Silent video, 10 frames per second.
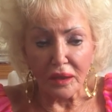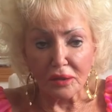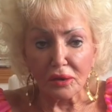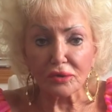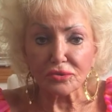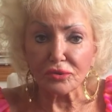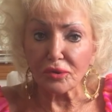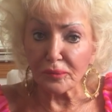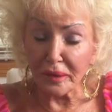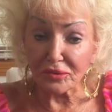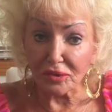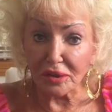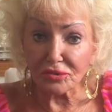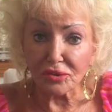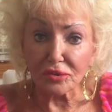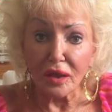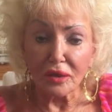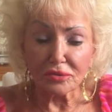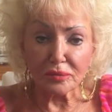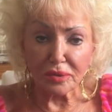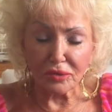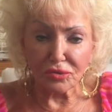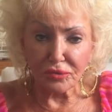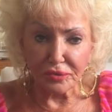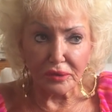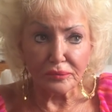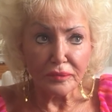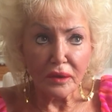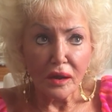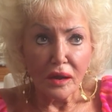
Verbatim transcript: And also your imagination, sometimes you feel